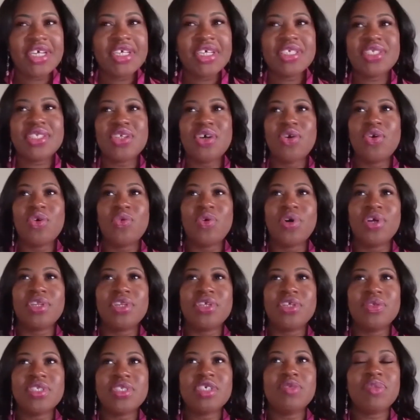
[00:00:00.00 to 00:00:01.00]
So
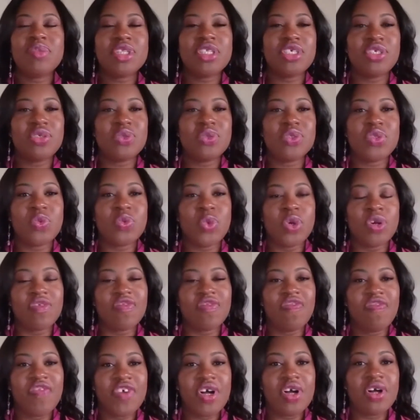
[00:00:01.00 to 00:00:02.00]
don't typically use the word
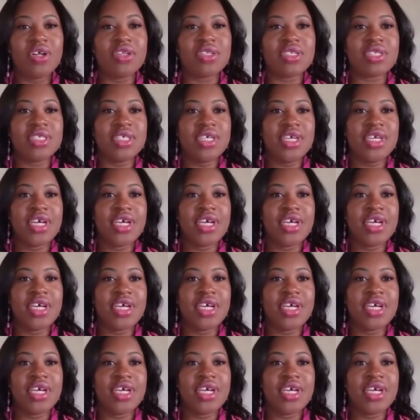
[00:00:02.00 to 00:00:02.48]
fault